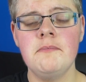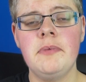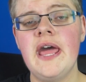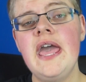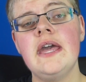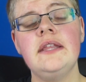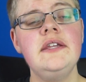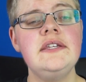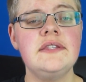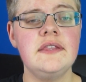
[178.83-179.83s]
But hey, at
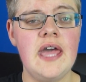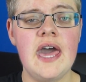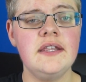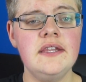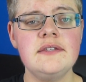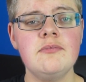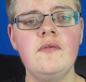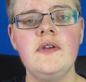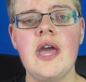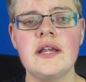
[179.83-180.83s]
least the dad in this
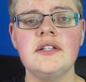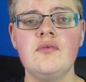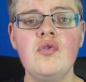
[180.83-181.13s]
movie actually